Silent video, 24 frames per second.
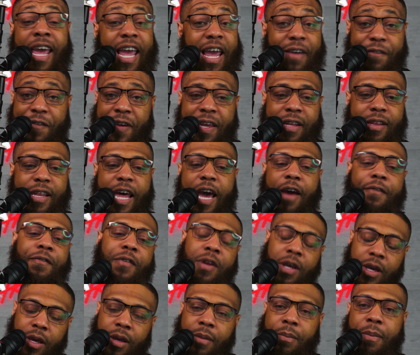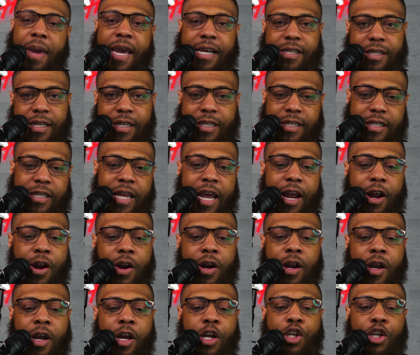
If he left, makes sense there.